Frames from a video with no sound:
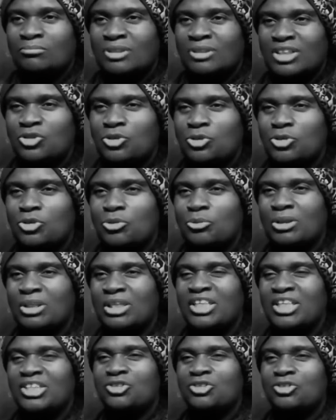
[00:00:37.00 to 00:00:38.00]
That's who your
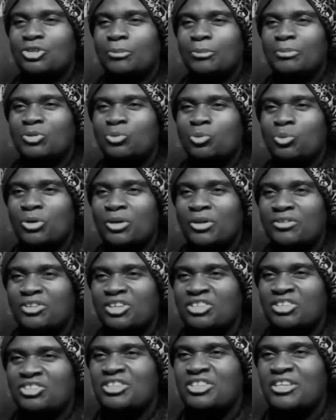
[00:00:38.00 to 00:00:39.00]
relationship is with,
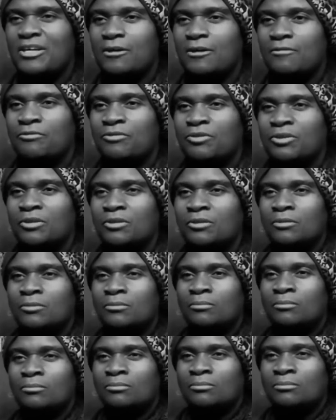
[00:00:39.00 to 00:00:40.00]
yourself.
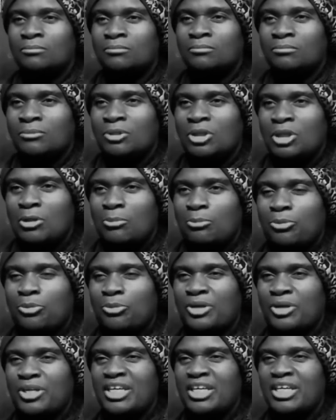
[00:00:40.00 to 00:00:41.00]

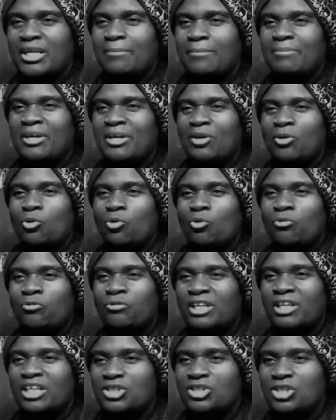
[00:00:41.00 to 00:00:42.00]
Prettying up that old
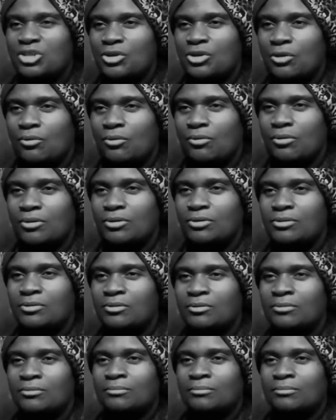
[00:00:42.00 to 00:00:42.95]
flesh of yours.